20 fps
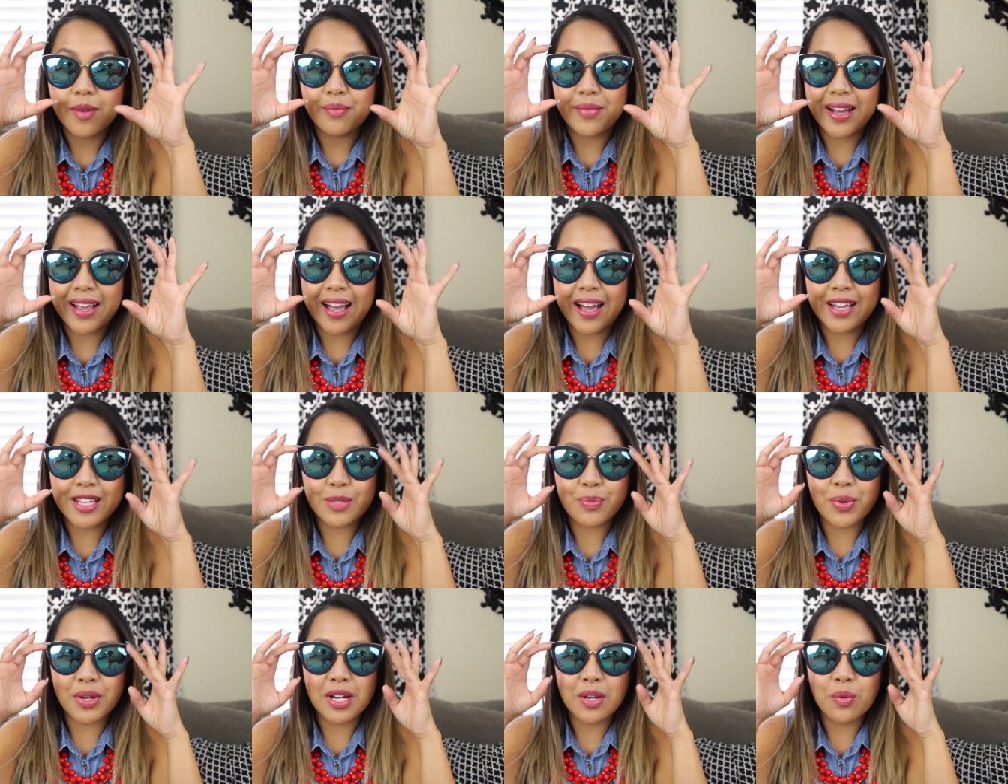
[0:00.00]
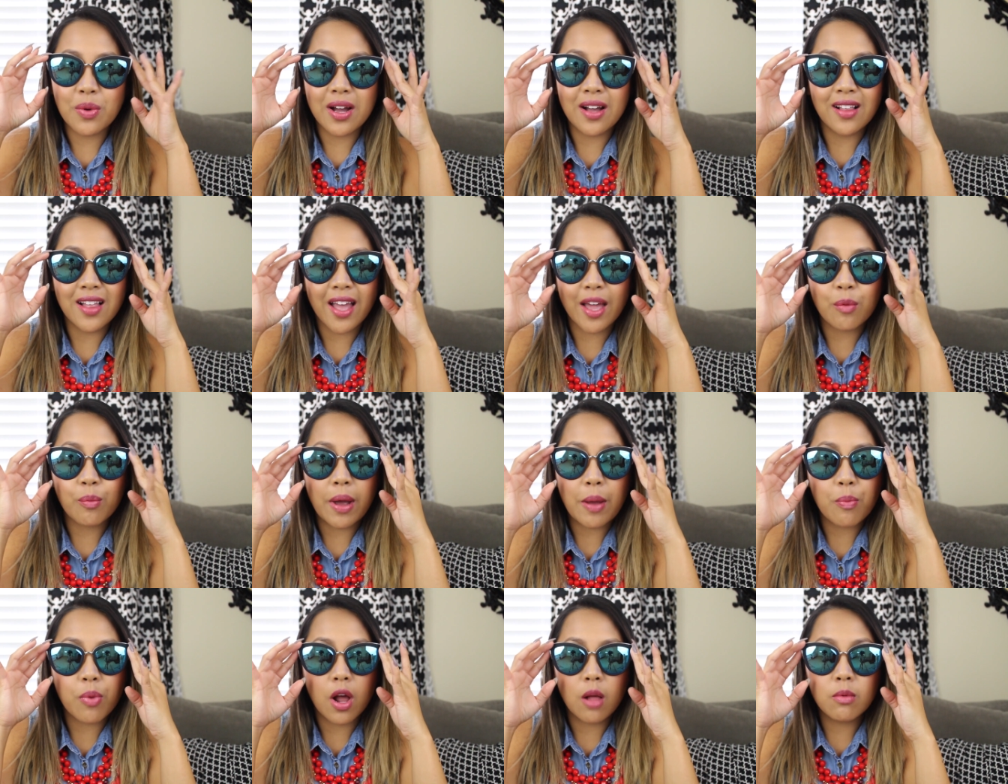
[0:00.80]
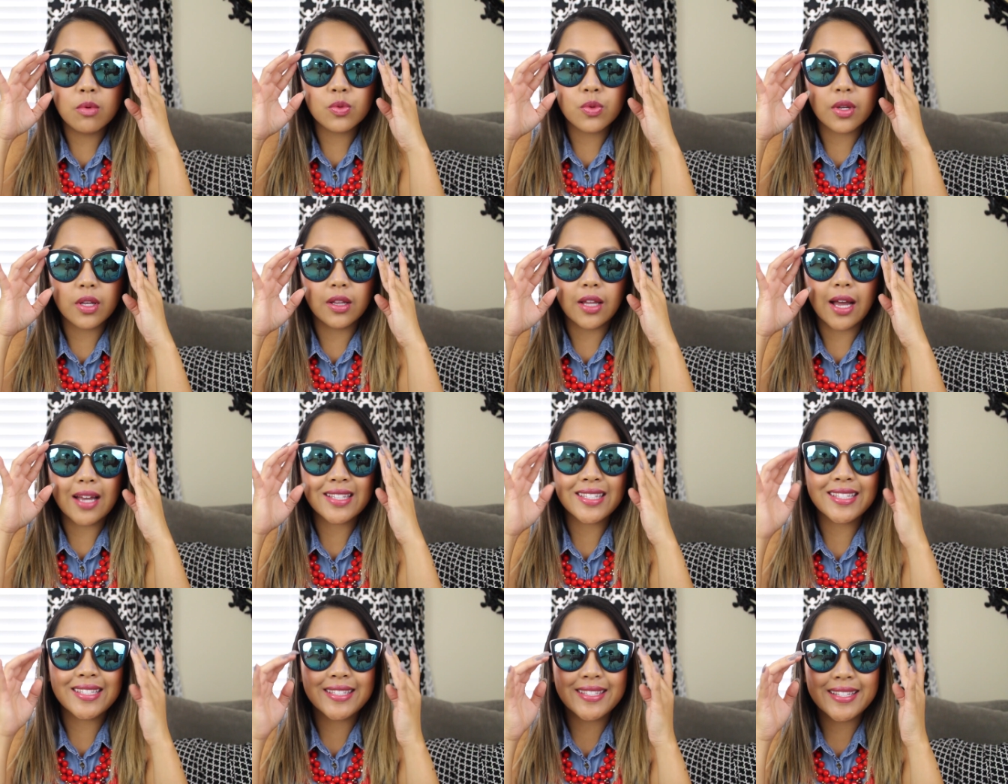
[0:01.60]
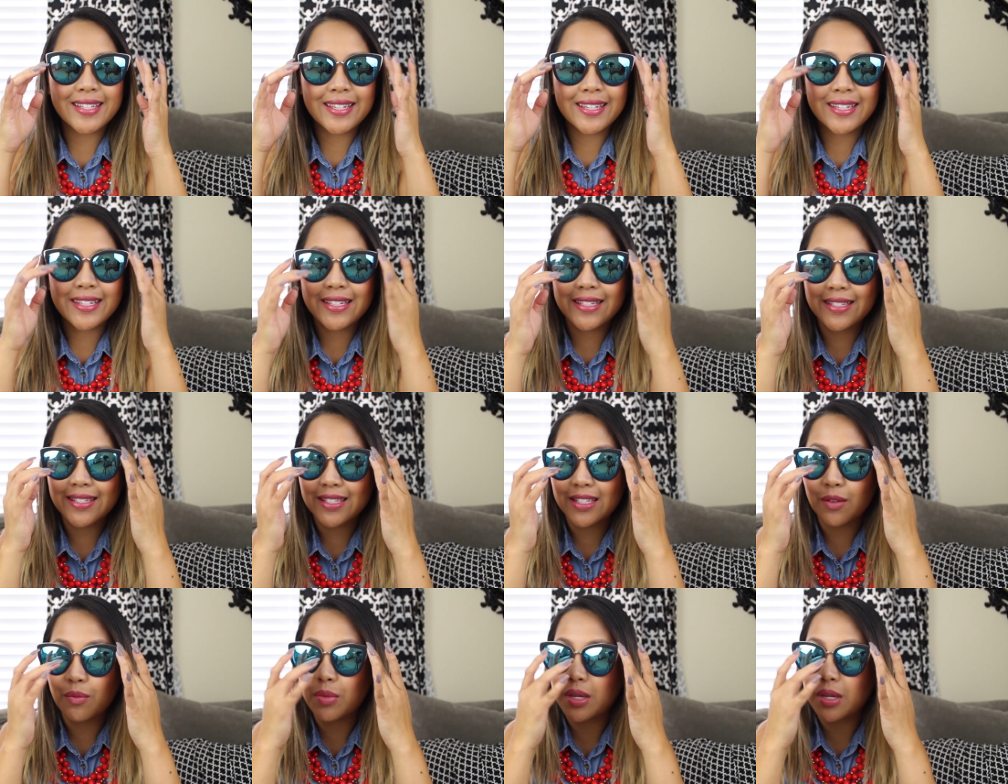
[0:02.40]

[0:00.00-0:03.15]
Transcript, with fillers: my eyes pretty well, and my problems with glasses is